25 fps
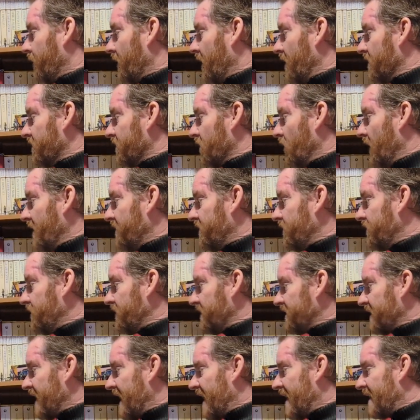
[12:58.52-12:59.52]
So I do
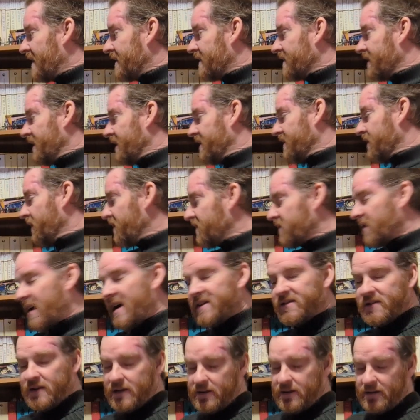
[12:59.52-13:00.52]
this I started this
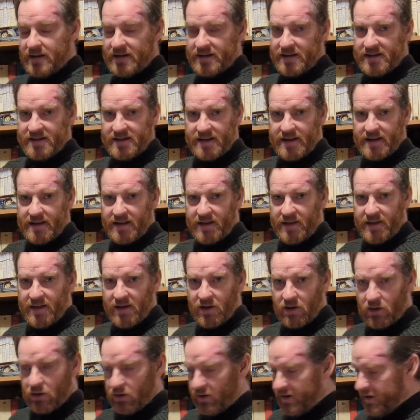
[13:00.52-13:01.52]
as I said, I
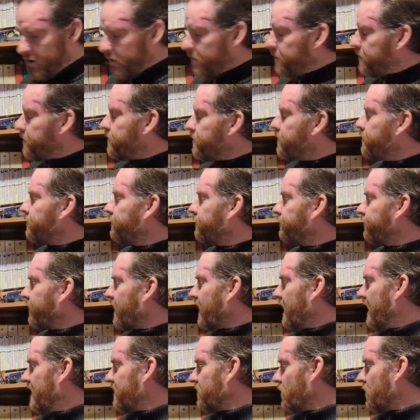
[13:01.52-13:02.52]
think earlier,
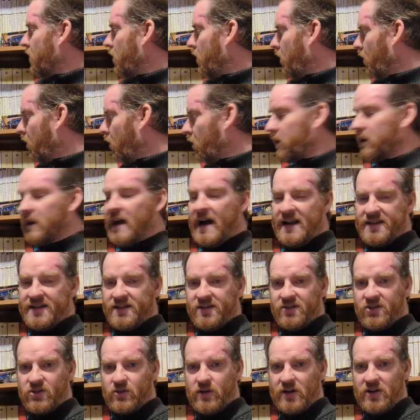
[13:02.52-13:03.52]
as a whole
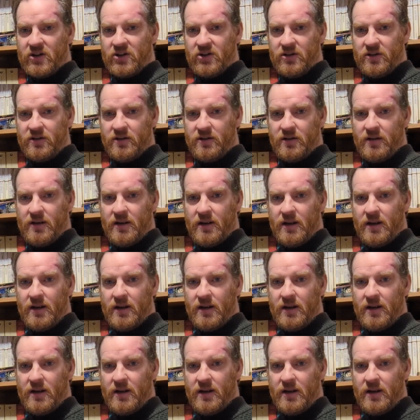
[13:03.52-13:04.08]
class instruction,